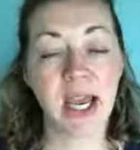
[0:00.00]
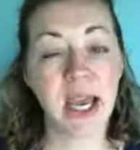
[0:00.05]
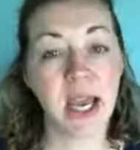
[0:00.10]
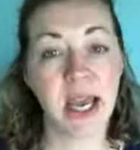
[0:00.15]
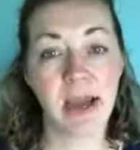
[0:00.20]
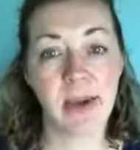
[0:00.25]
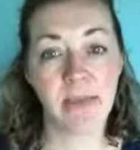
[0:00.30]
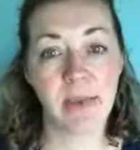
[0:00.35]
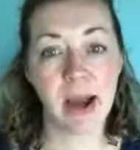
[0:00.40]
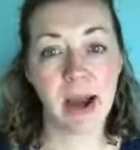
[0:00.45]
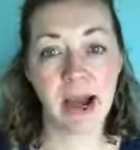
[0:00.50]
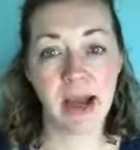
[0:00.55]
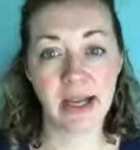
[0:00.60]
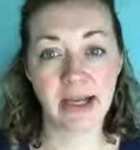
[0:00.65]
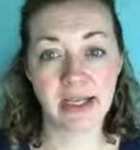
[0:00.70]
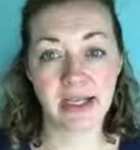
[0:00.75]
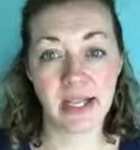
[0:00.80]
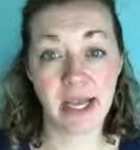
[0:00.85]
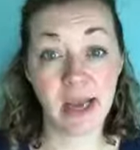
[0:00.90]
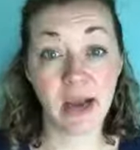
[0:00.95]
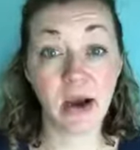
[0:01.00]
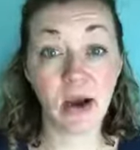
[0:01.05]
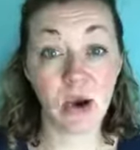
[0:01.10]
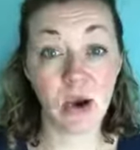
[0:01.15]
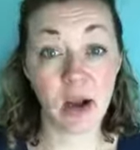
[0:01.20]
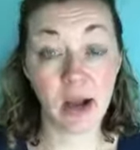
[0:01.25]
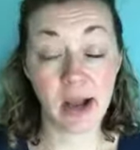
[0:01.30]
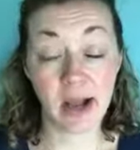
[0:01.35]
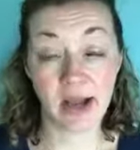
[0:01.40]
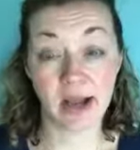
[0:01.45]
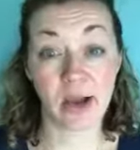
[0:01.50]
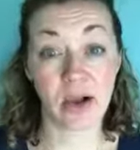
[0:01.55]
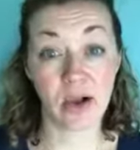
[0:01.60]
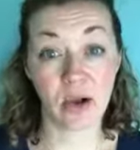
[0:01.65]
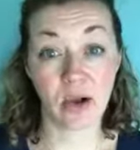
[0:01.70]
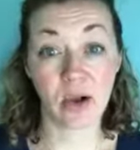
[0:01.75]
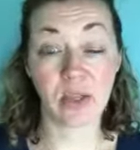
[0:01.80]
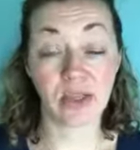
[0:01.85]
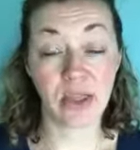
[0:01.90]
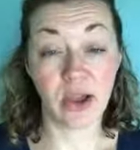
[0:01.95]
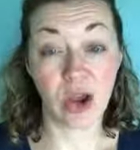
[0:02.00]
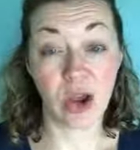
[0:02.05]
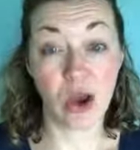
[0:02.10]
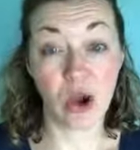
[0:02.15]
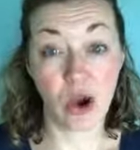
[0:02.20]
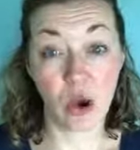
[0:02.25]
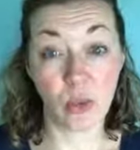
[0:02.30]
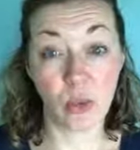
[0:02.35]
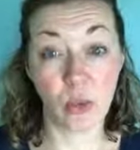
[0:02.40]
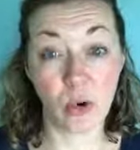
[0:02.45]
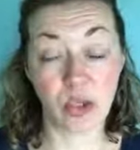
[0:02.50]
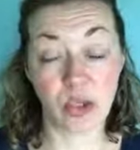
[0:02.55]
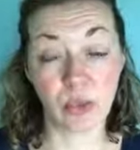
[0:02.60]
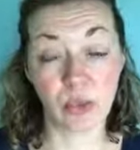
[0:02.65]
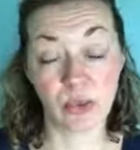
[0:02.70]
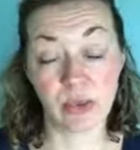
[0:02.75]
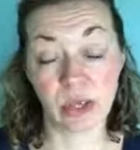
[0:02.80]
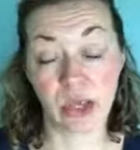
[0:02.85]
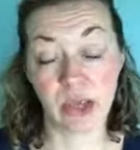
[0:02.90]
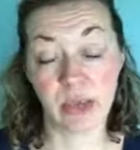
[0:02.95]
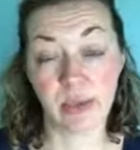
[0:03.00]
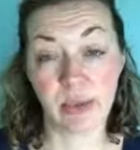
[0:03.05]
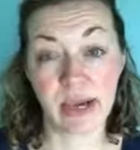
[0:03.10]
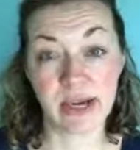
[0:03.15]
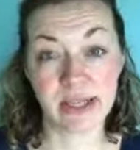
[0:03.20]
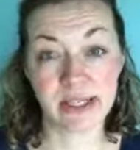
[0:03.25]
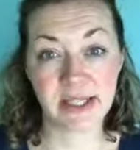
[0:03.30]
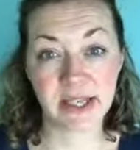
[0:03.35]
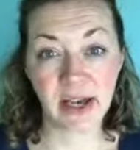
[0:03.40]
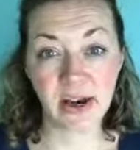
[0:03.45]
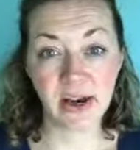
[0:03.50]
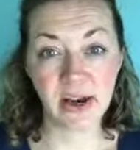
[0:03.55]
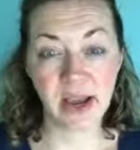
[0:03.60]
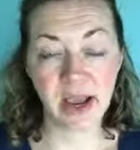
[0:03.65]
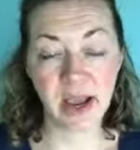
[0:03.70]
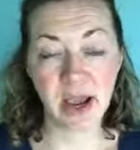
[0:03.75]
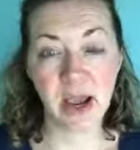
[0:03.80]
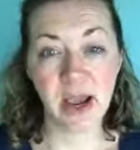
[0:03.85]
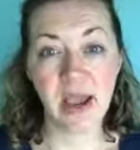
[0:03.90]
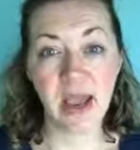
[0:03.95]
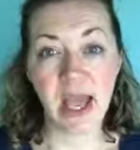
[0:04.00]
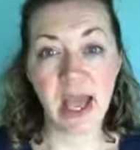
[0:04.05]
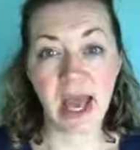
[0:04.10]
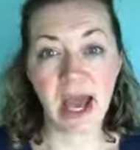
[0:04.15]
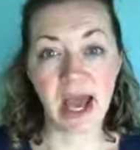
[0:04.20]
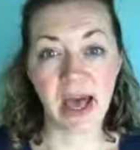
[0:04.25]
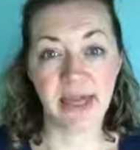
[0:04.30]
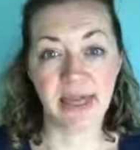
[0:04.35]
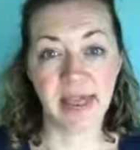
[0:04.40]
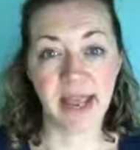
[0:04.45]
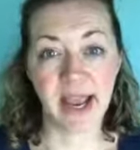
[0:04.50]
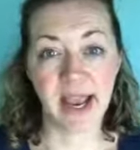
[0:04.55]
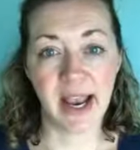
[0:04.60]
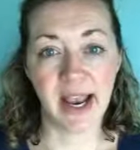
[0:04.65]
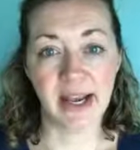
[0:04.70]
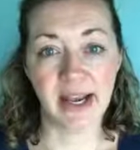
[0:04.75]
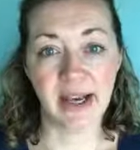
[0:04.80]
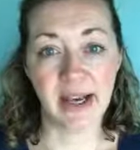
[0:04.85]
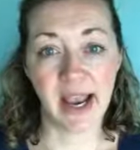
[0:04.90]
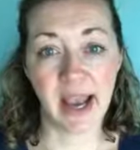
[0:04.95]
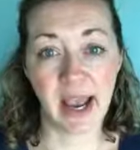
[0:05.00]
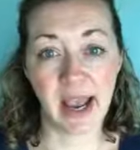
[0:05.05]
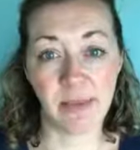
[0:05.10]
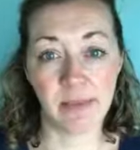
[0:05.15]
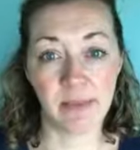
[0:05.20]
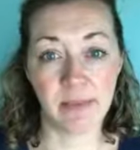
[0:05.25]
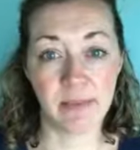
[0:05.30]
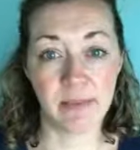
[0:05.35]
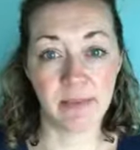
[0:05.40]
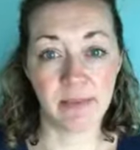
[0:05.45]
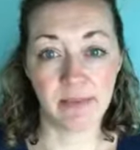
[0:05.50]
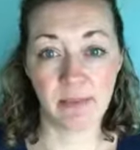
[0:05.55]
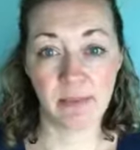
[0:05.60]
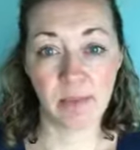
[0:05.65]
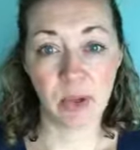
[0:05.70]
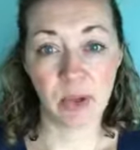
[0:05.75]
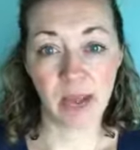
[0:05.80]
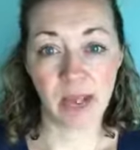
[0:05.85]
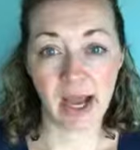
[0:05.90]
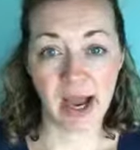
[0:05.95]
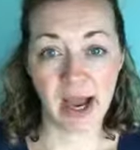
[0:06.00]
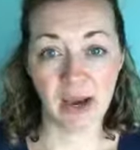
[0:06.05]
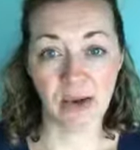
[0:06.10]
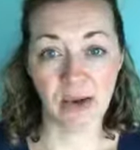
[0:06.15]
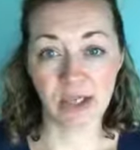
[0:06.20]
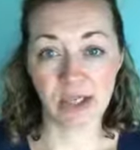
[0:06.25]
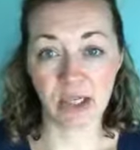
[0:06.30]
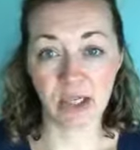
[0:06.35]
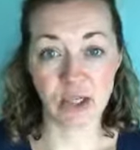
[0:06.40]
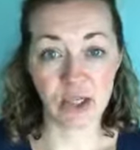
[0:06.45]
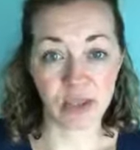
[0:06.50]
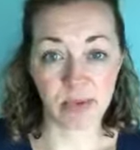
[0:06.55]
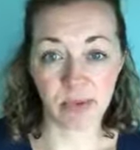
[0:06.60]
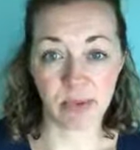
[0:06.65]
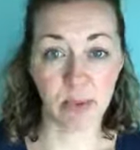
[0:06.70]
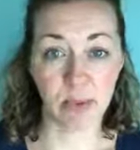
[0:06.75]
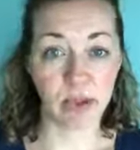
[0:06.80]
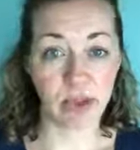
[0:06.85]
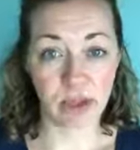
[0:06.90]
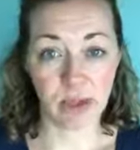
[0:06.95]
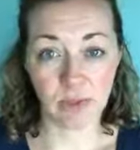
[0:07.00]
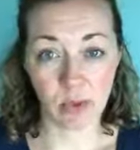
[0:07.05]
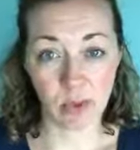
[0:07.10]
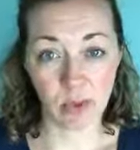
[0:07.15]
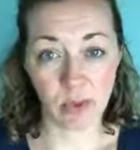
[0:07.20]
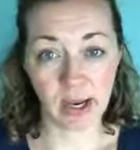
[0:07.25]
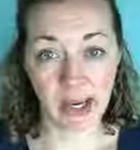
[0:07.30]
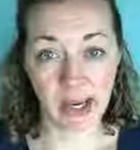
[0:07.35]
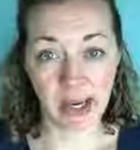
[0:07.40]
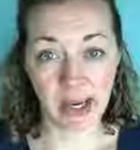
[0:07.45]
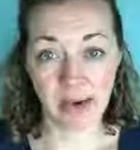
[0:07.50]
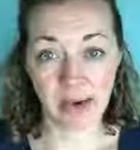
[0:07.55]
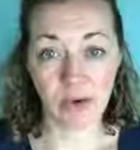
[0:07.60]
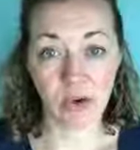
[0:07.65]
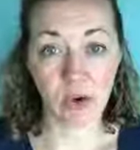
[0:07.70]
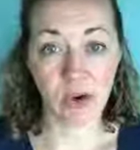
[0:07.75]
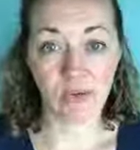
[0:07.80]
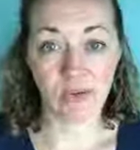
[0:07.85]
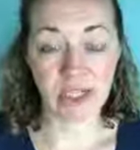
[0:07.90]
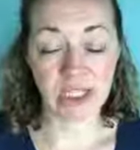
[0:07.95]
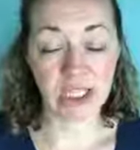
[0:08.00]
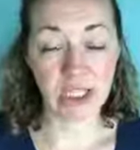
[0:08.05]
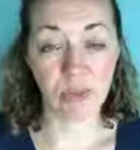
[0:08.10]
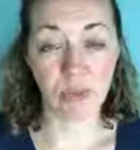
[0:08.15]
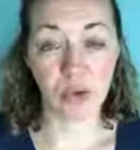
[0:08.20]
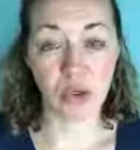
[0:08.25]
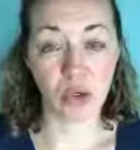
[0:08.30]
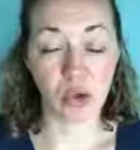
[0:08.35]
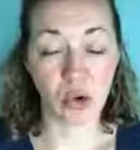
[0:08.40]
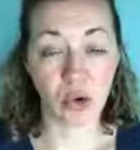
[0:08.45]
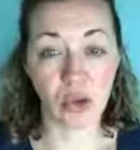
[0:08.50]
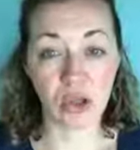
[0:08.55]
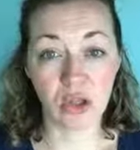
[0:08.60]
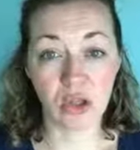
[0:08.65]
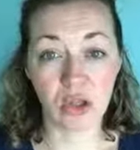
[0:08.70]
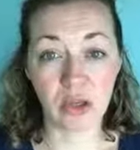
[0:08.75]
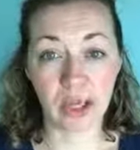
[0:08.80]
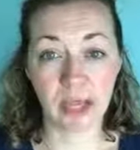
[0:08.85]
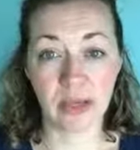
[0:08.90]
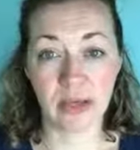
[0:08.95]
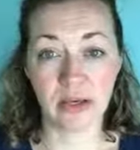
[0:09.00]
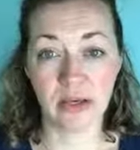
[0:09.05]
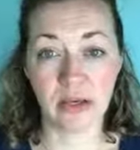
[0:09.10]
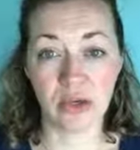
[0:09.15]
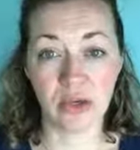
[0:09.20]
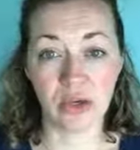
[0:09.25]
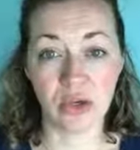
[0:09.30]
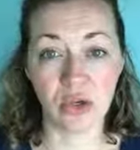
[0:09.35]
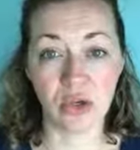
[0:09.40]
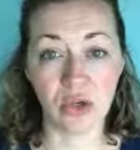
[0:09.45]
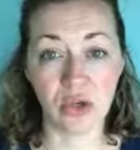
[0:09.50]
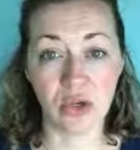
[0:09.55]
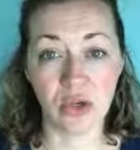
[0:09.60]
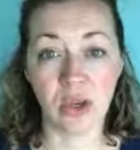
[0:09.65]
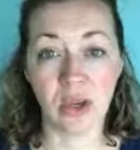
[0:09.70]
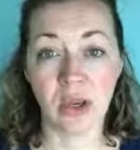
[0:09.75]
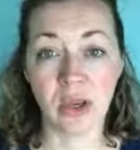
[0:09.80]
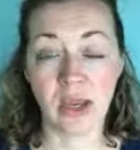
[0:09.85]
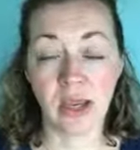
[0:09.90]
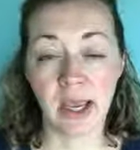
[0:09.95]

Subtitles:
and the hot water will kill the bacteria, and then pull it out and just put them away. Obviously we're not looking to